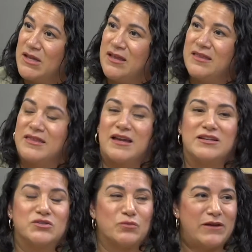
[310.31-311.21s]
Nice. That
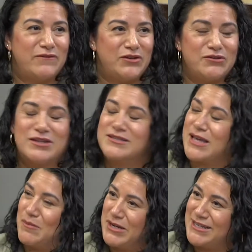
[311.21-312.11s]
is revenue that's
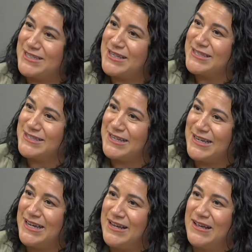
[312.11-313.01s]
coming into the
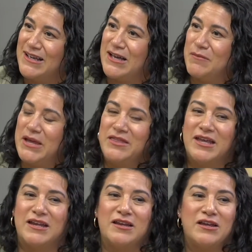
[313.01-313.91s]
city. Um, and
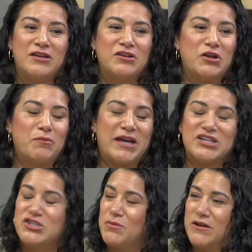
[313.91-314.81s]
then, you know,
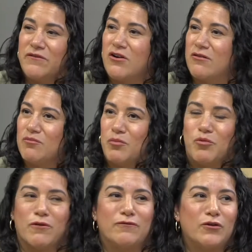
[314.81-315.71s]
management of our
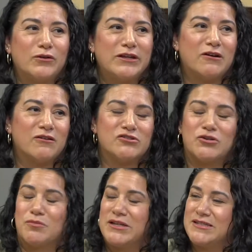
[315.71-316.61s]
portfolio, our
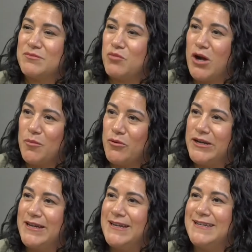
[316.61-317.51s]
surplus
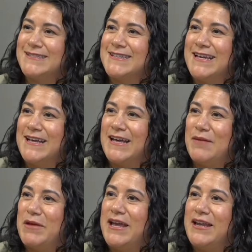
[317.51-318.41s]
properties,
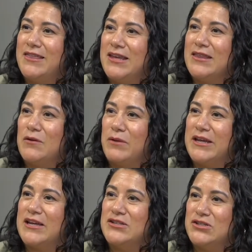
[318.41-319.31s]
Um, anything that we
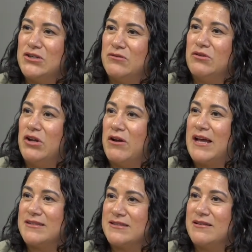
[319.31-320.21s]
can do, you know,
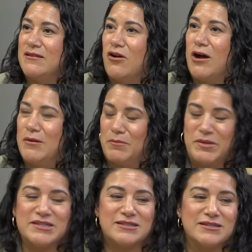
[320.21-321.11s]
as an, a
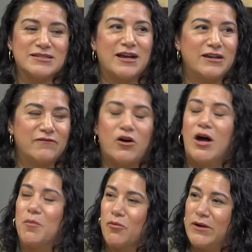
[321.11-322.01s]
business kind of
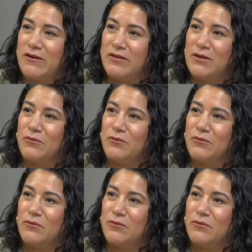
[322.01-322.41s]
operator that